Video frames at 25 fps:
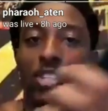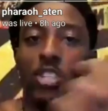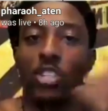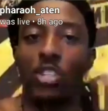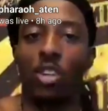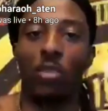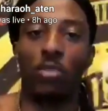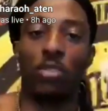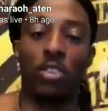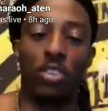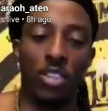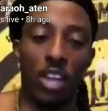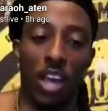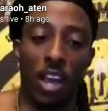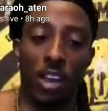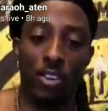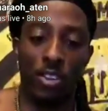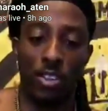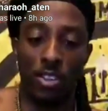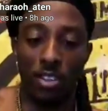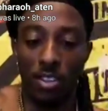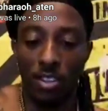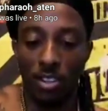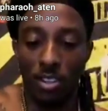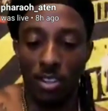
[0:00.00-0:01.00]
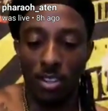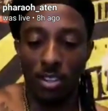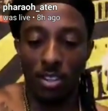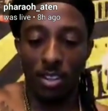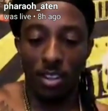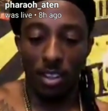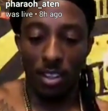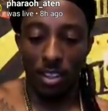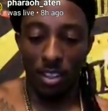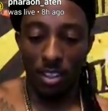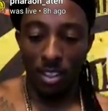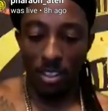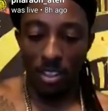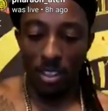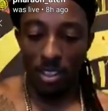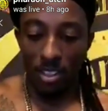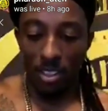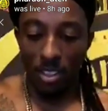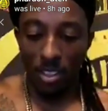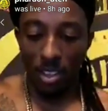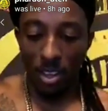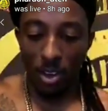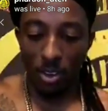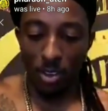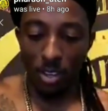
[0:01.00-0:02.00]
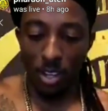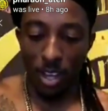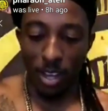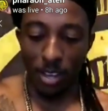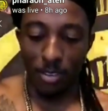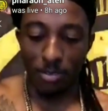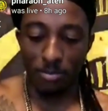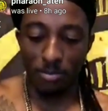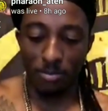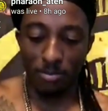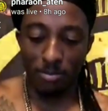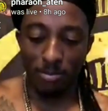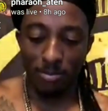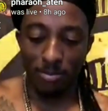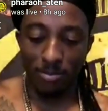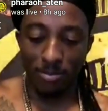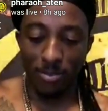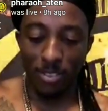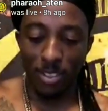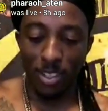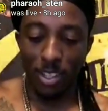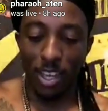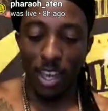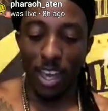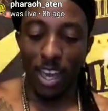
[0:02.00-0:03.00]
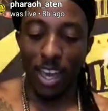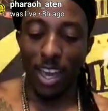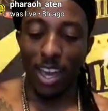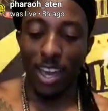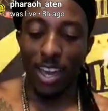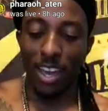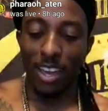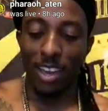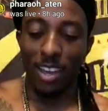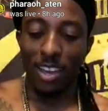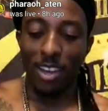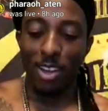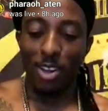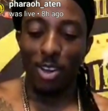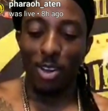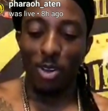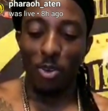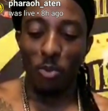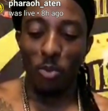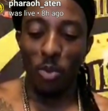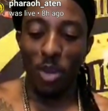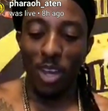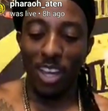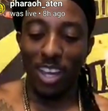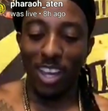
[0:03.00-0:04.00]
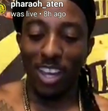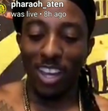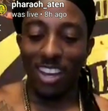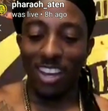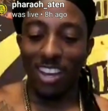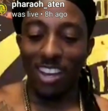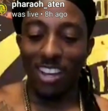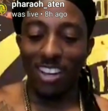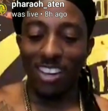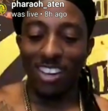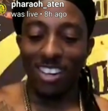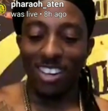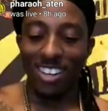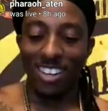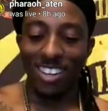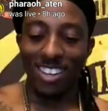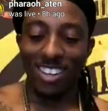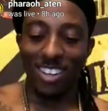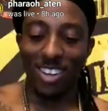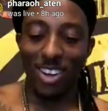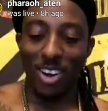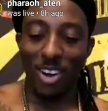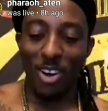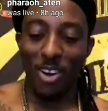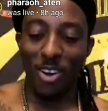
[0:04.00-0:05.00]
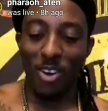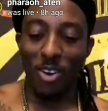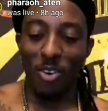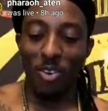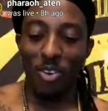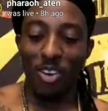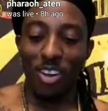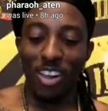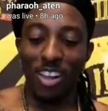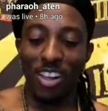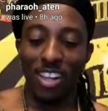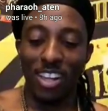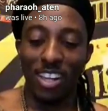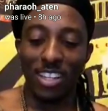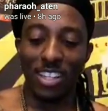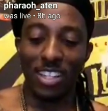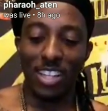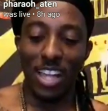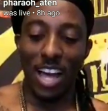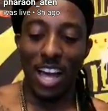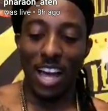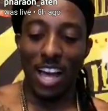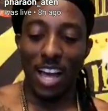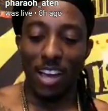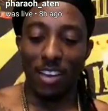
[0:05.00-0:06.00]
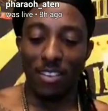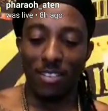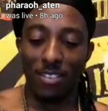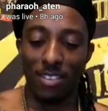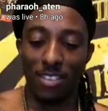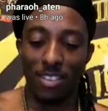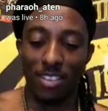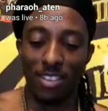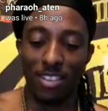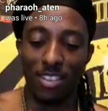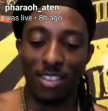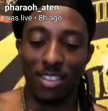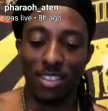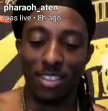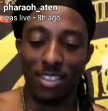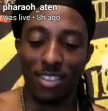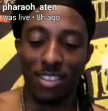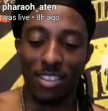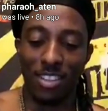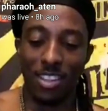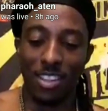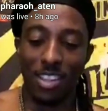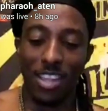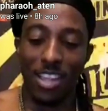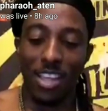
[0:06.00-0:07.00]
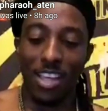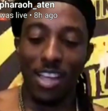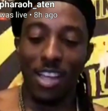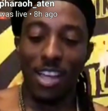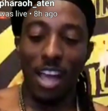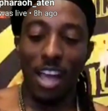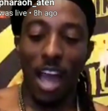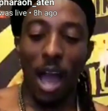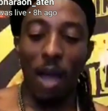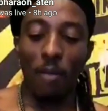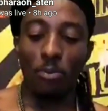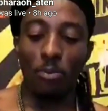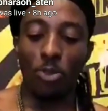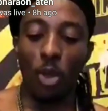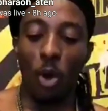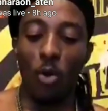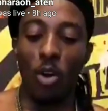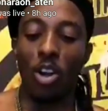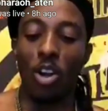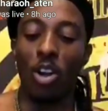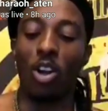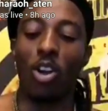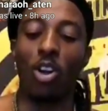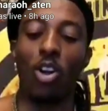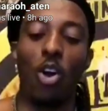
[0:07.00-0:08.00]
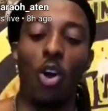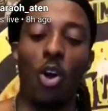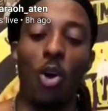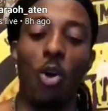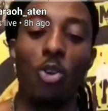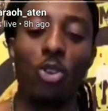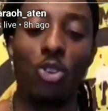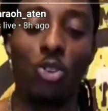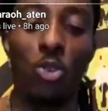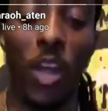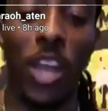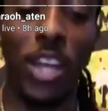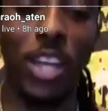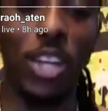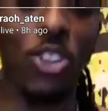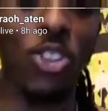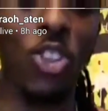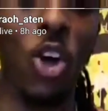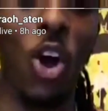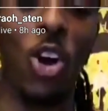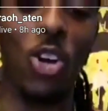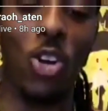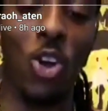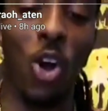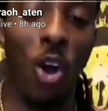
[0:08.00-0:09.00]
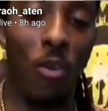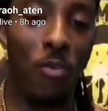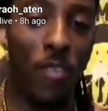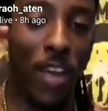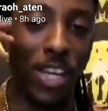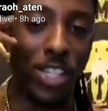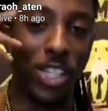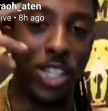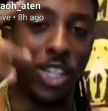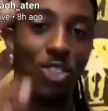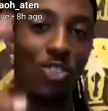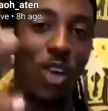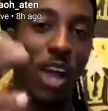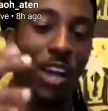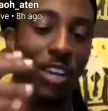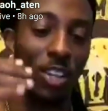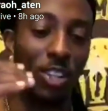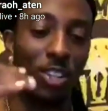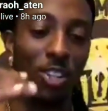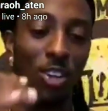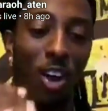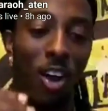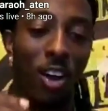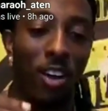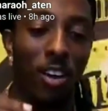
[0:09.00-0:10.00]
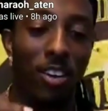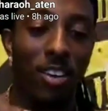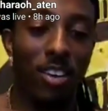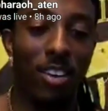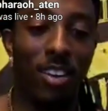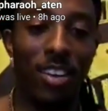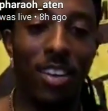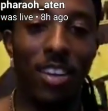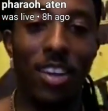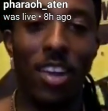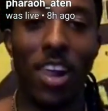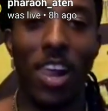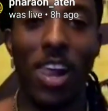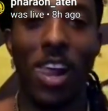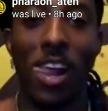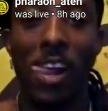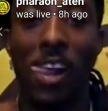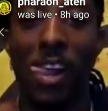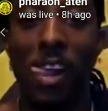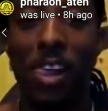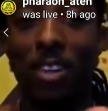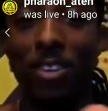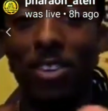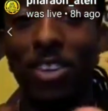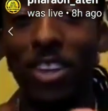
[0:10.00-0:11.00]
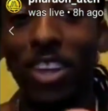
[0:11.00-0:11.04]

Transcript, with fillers: take my shit off the charger. Hold up. Can we go live? I'm throwing her whole train of thought off as she's trying to talk you.